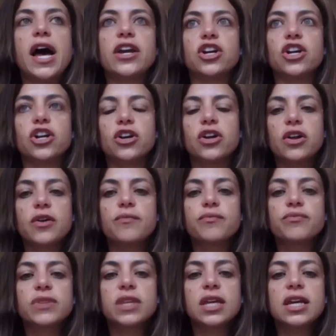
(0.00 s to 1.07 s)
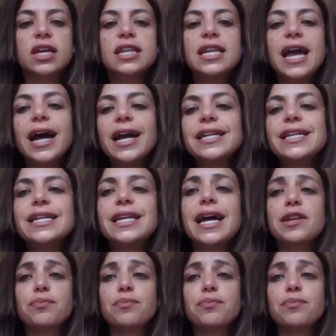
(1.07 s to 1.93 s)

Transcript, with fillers: fire. 99%